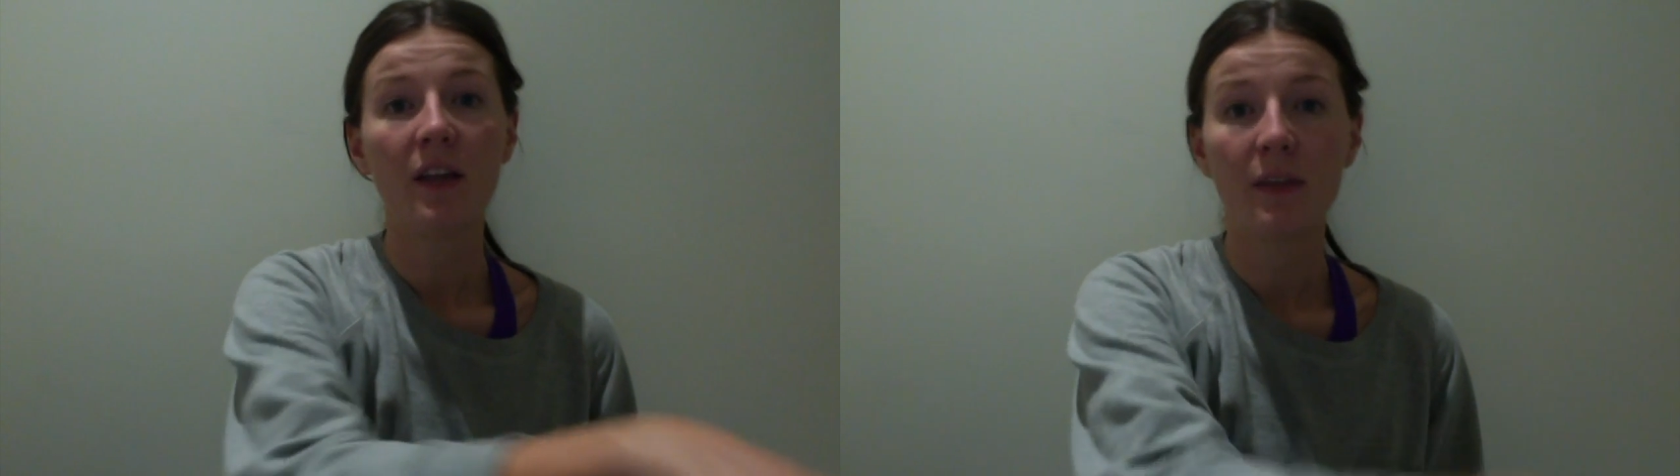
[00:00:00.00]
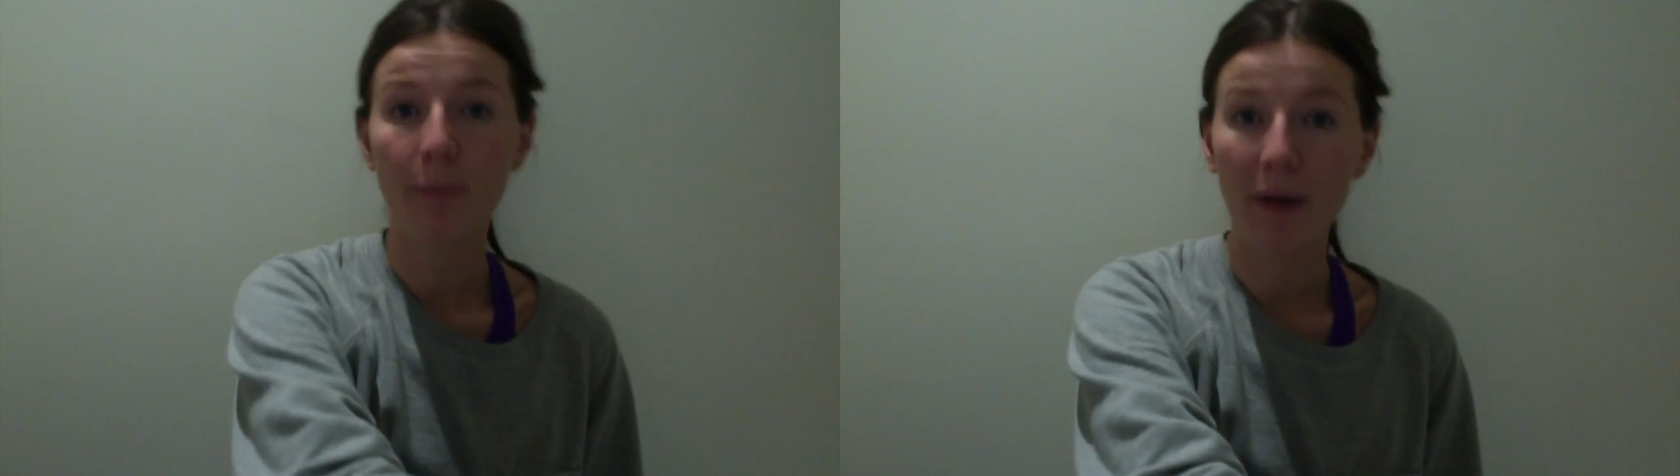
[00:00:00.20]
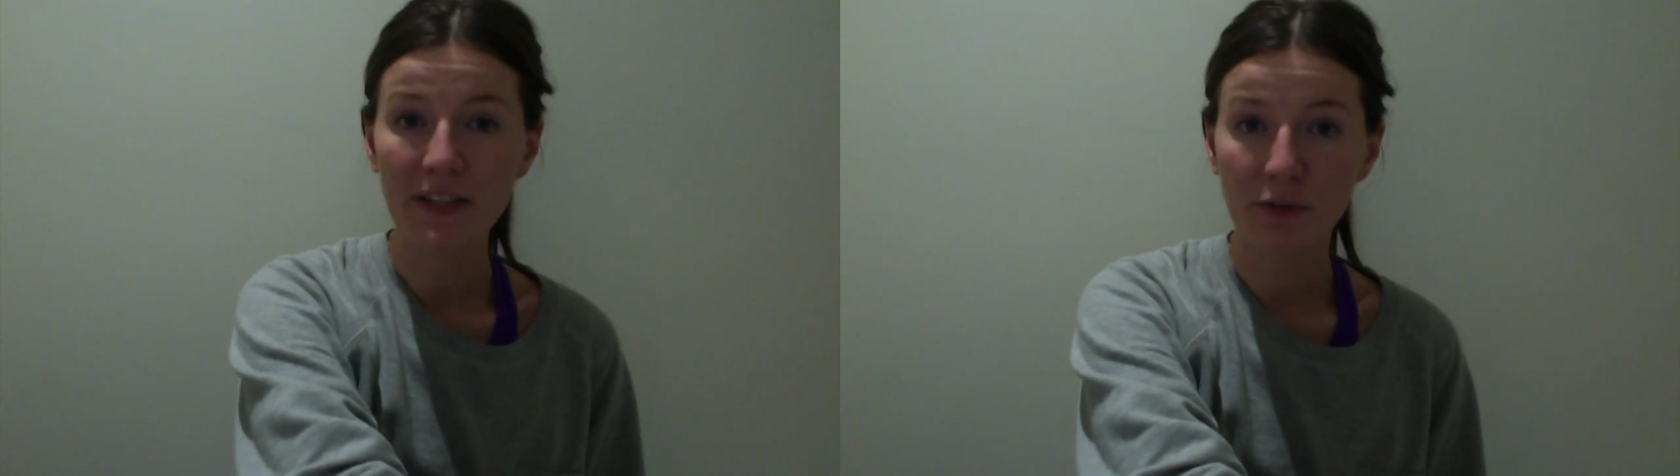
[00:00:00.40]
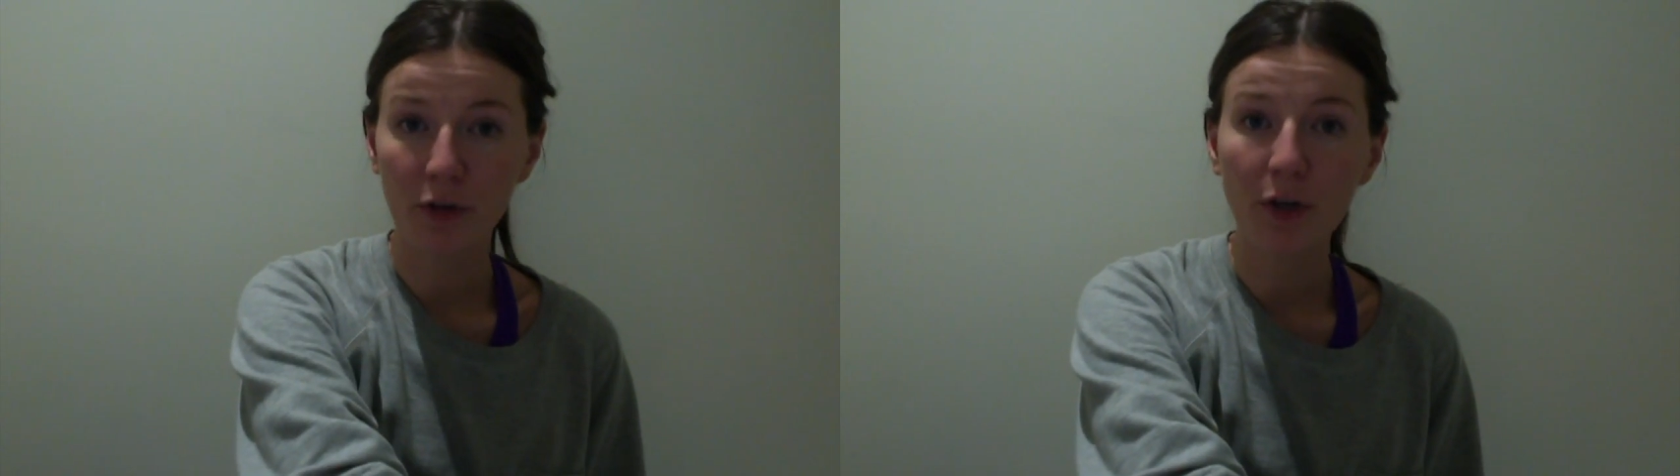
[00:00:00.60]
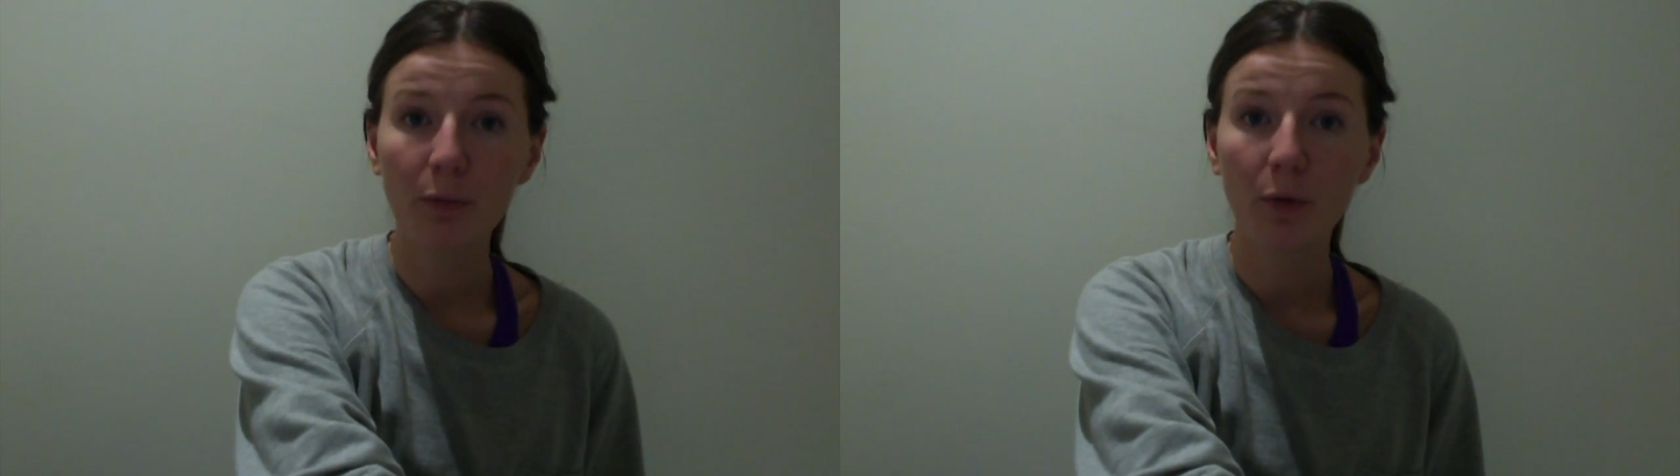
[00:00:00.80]
The base
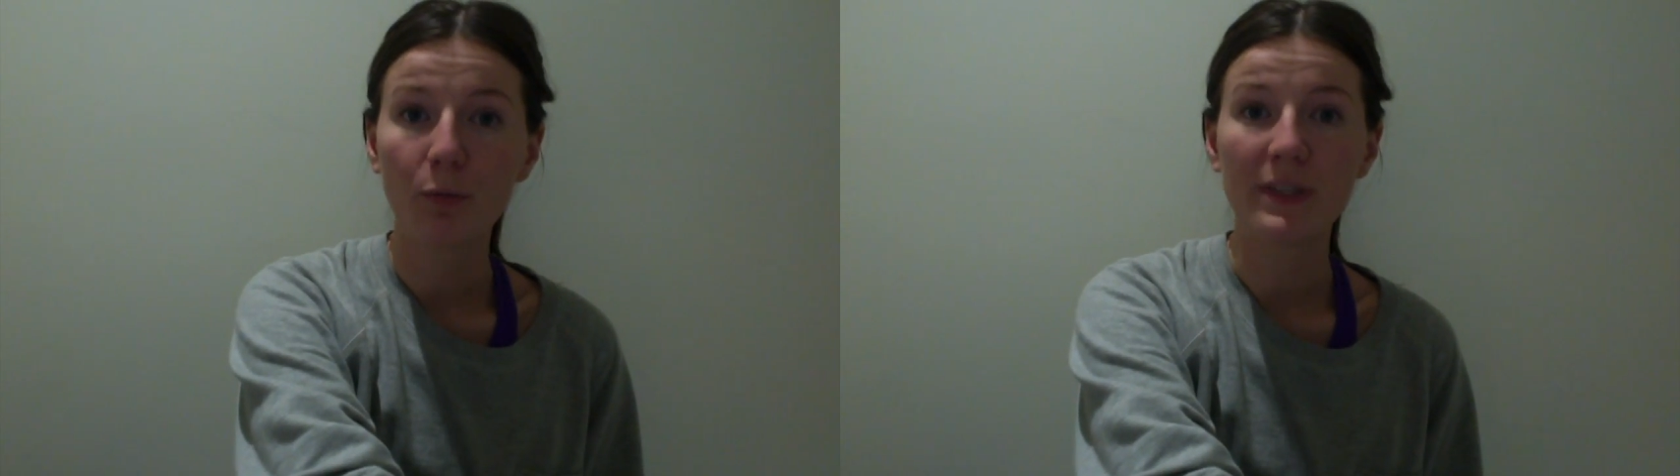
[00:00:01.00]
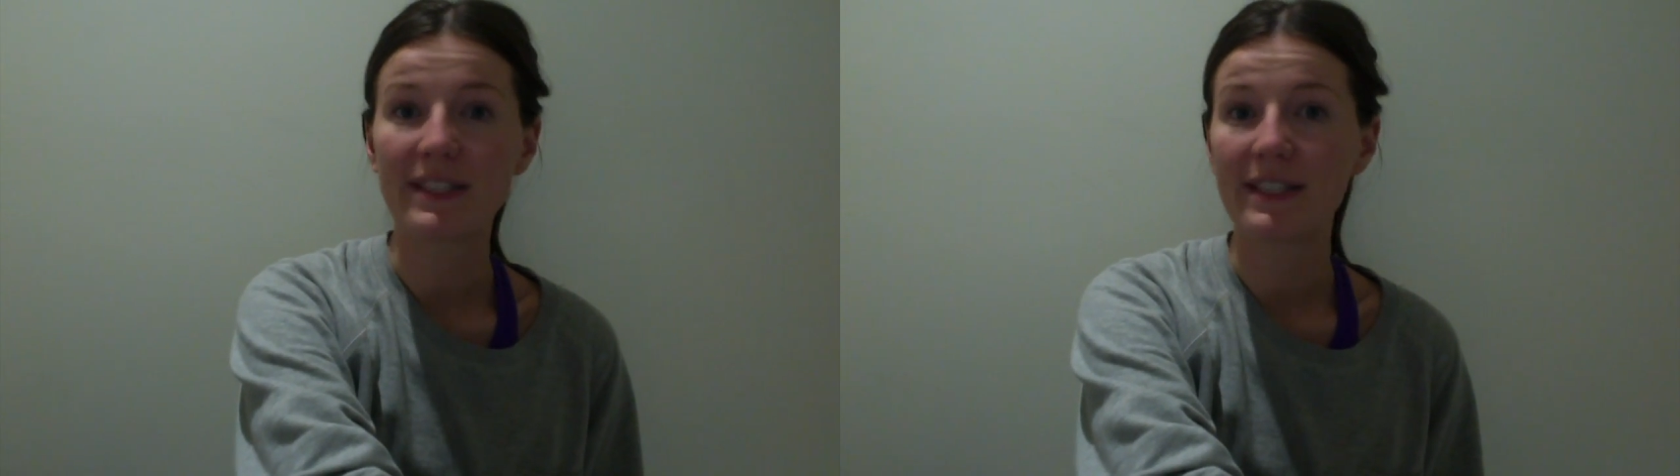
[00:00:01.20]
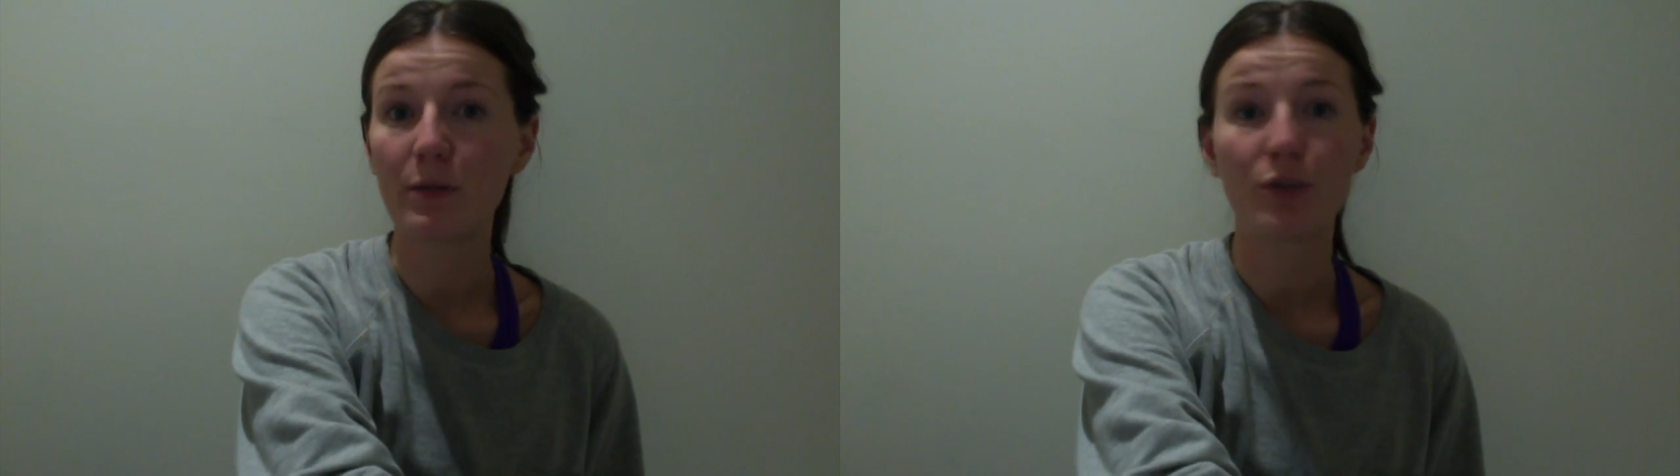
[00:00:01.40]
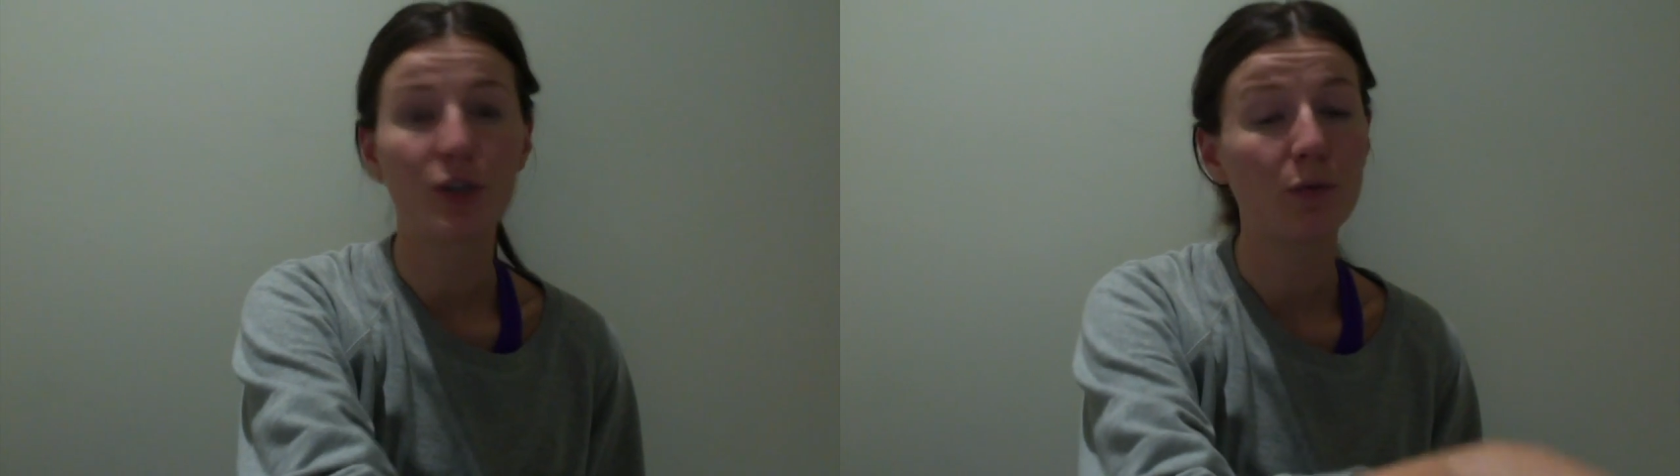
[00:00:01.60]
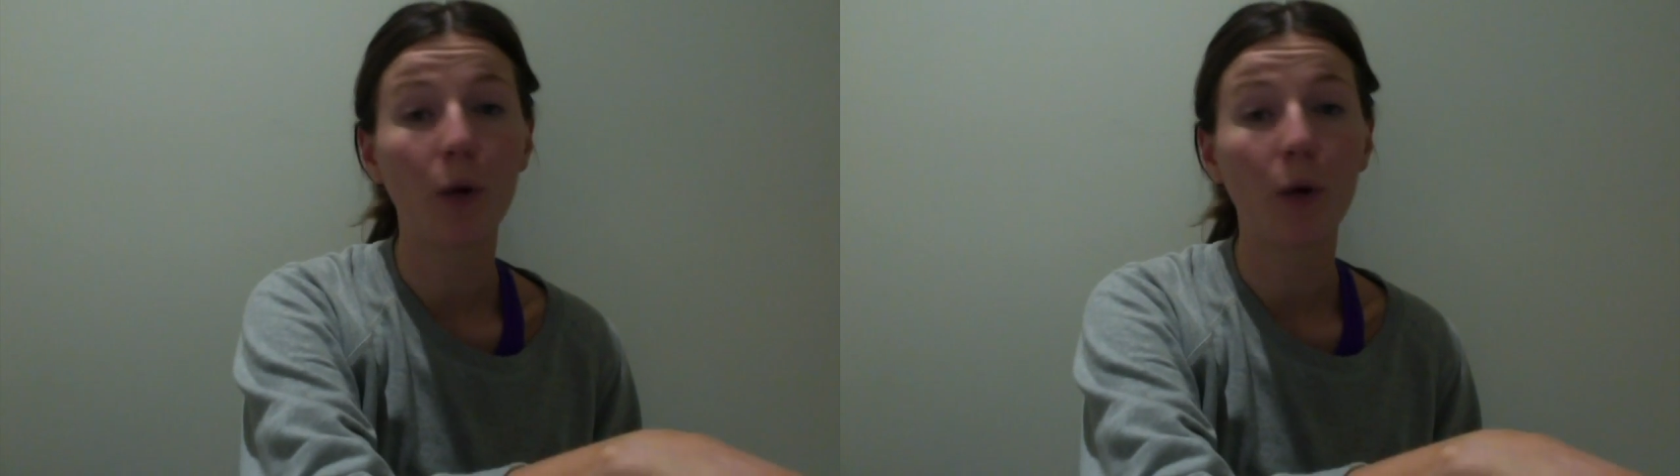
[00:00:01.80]
group was still
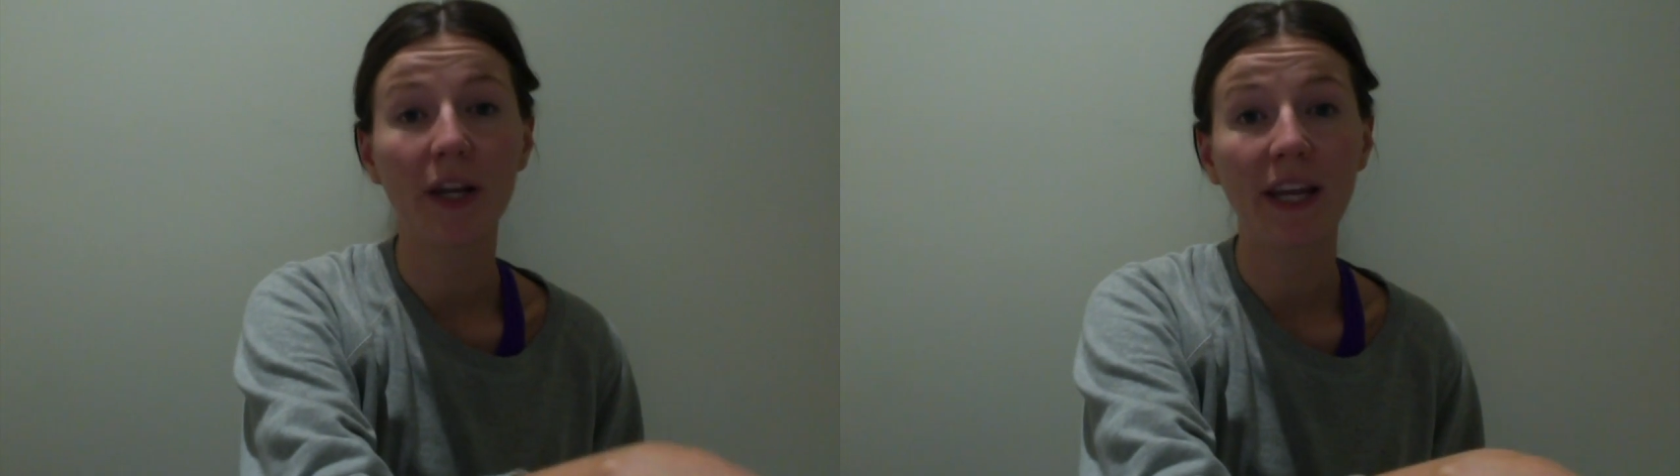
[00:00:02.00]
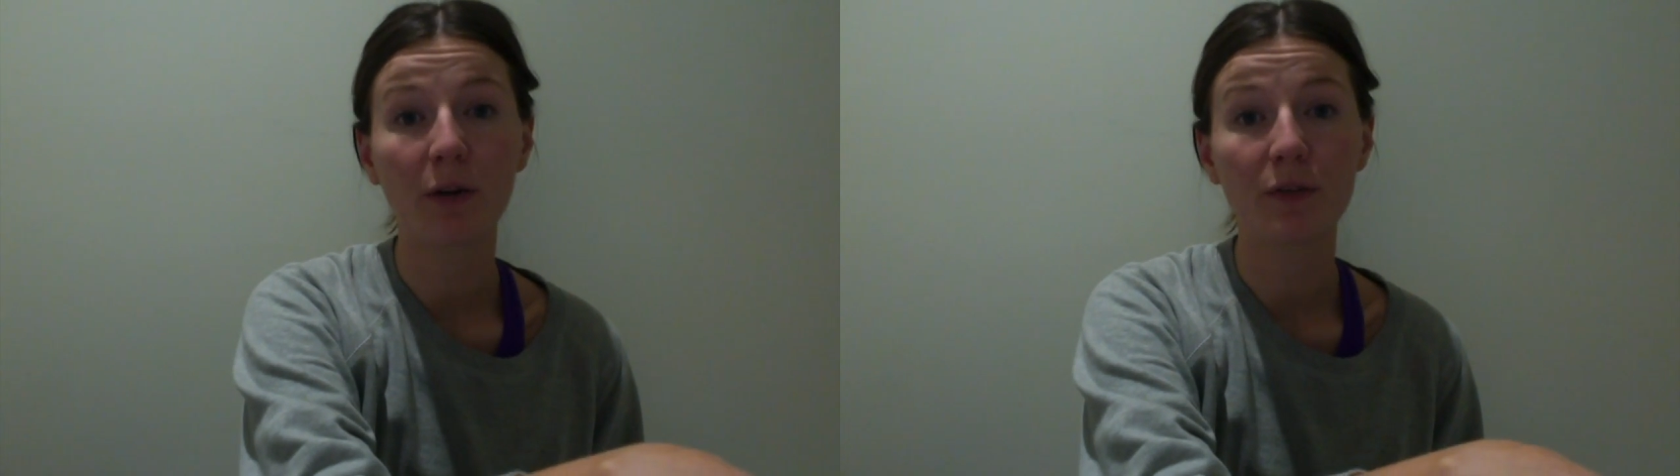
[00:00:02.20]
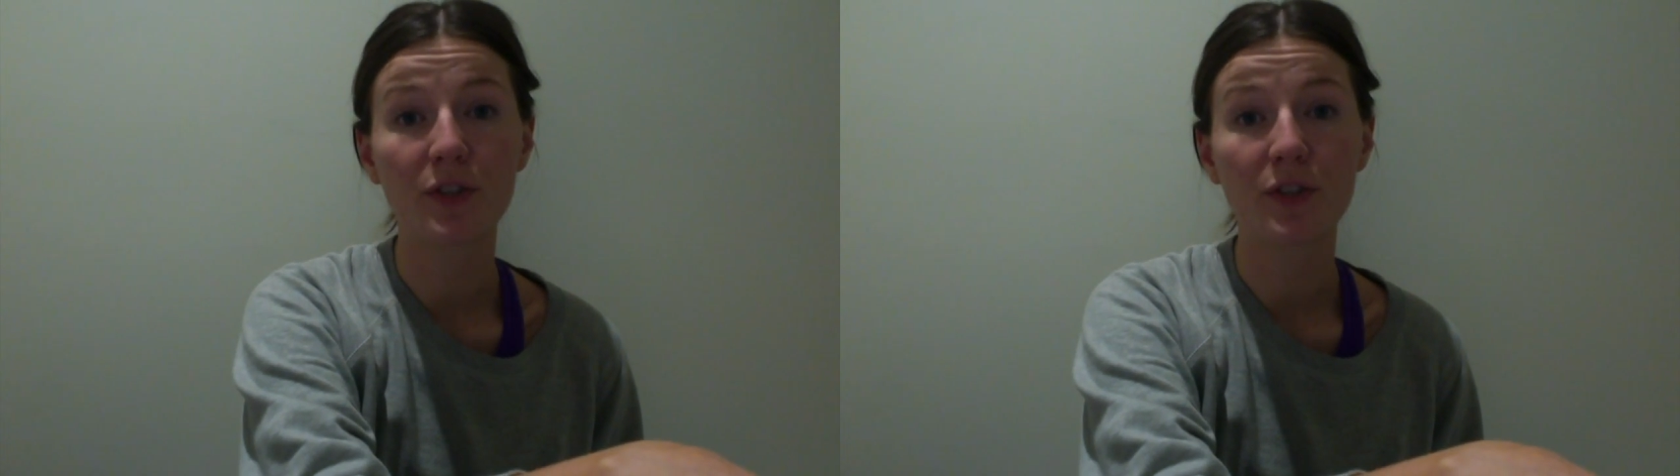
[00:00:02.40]
just working on